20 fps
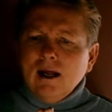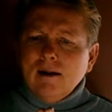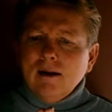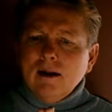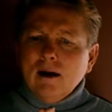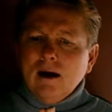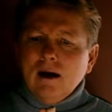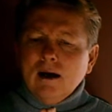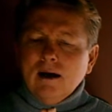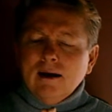
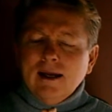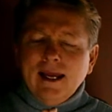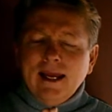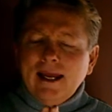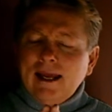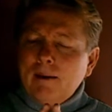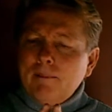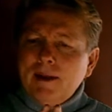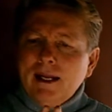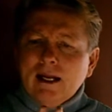
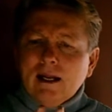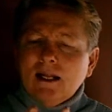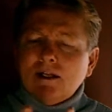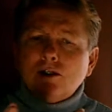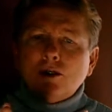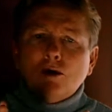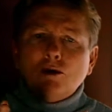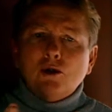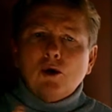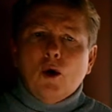I mean, the
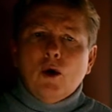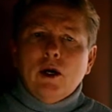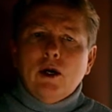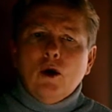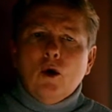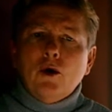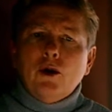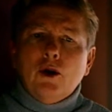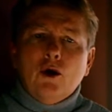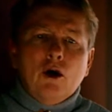list goes on and
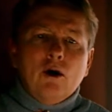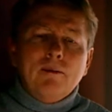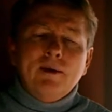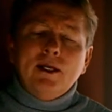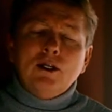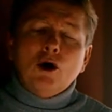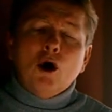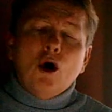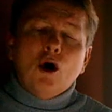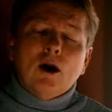on. You heard
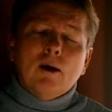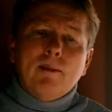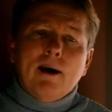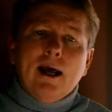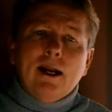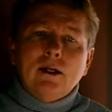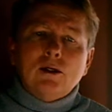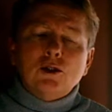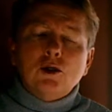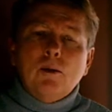me talk
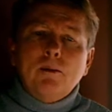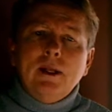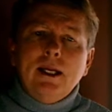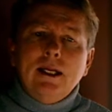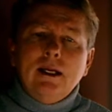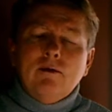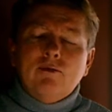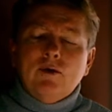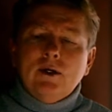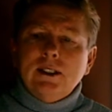about it so
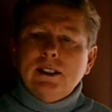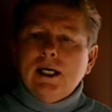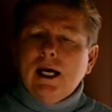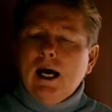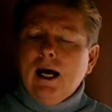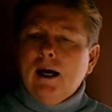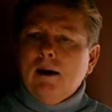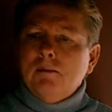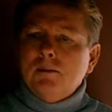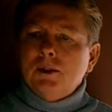many different
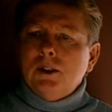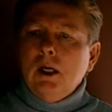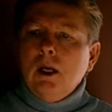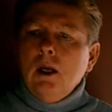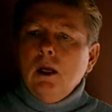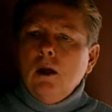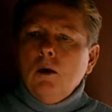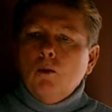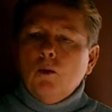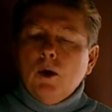times,
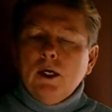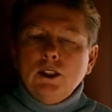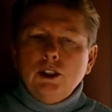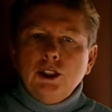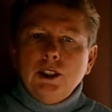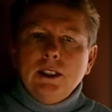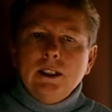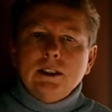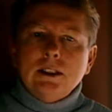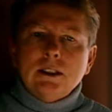what
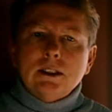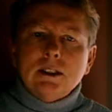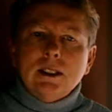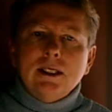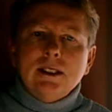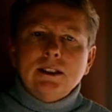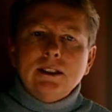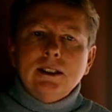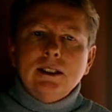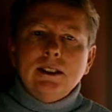Jesus
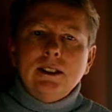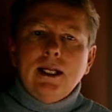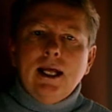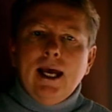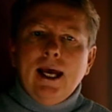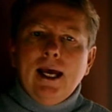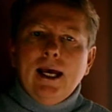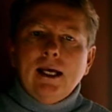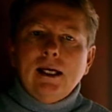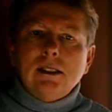listed
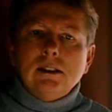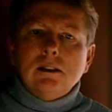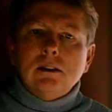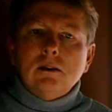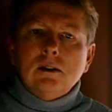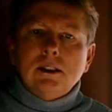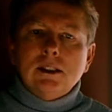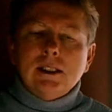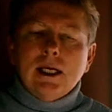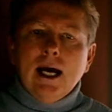as
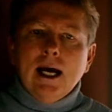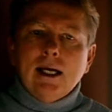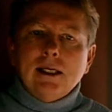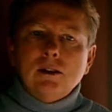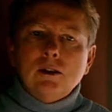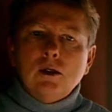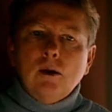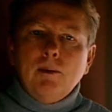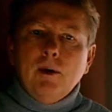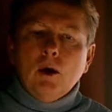
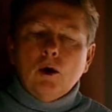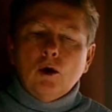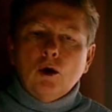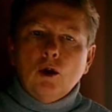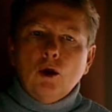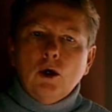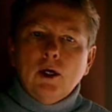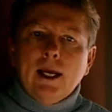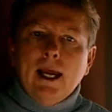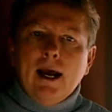signs to be on the
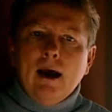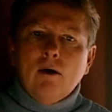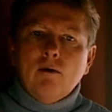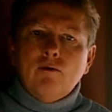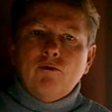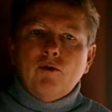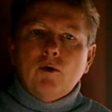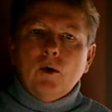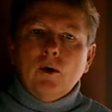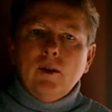
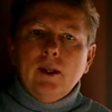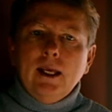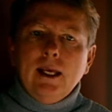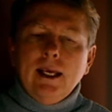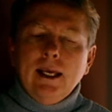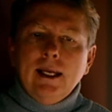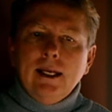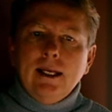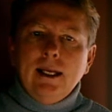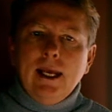lookout for
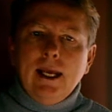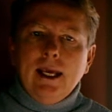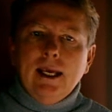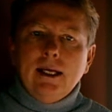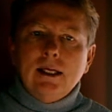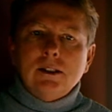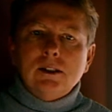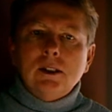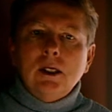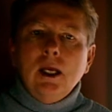the end
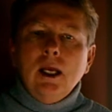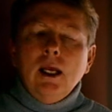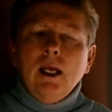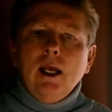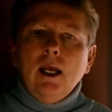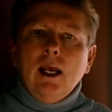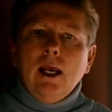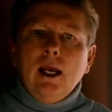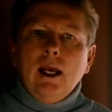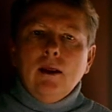days
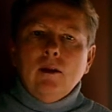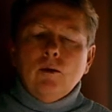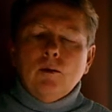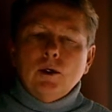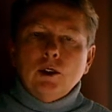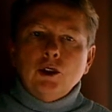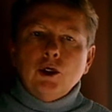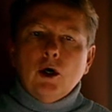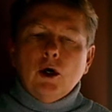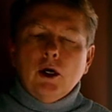and the
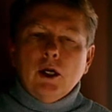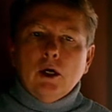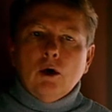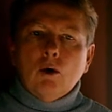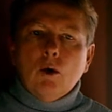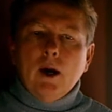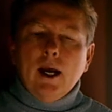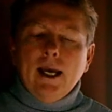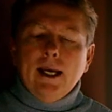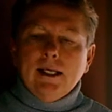return of
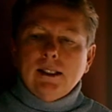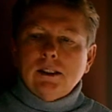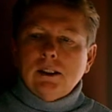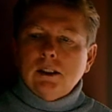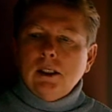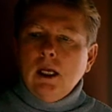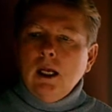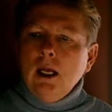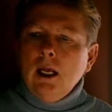Christ.